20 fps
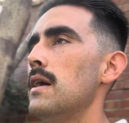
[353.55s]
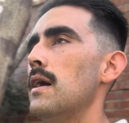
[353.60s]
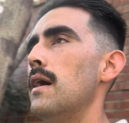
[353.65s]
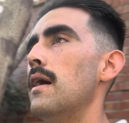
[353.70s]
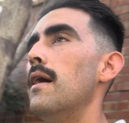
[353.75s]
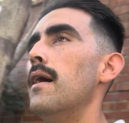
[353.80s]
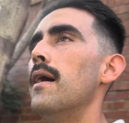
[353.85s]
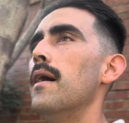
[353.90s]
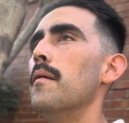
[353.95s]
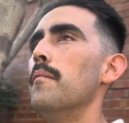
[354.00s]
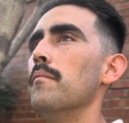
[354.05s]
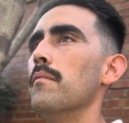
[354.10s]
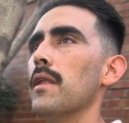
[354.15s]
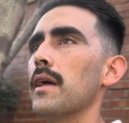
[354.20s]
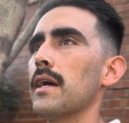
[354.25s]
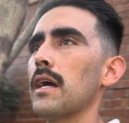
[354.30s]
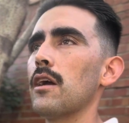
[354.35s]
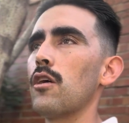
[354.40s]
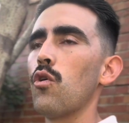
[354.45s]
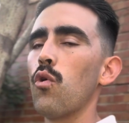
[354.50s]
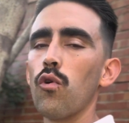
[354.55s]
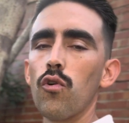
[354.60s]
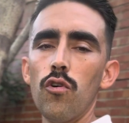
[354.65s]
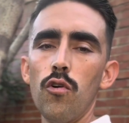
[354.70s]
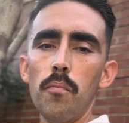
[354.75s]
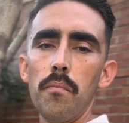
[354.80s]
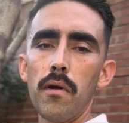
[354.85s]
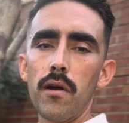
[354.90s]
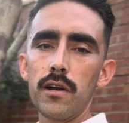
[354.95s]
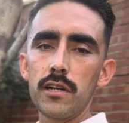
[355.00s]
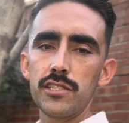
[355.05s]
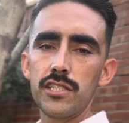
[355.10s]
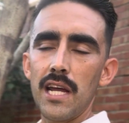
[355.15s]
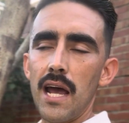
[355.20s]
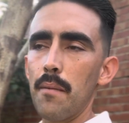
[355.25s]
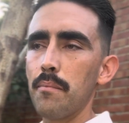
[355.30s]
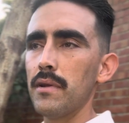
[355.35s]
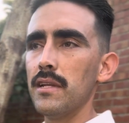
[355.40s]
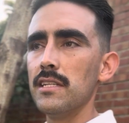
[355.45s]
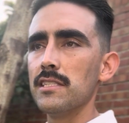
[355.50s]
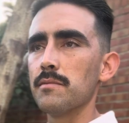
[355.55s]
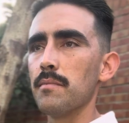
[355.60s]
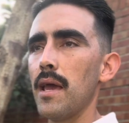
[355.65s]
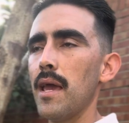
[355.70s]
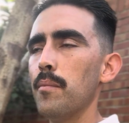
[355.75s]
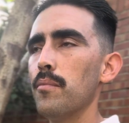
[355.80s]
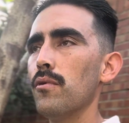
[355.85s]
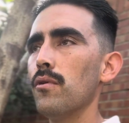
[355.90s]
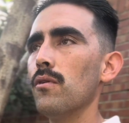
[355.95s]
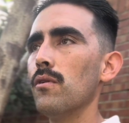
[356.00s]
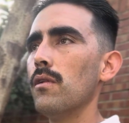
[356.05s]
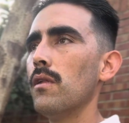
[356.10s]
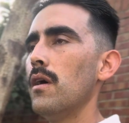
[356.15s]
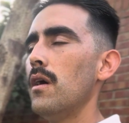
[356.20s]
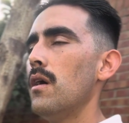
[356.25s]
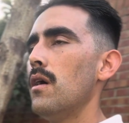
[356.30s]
like a coral bark Japanese maple,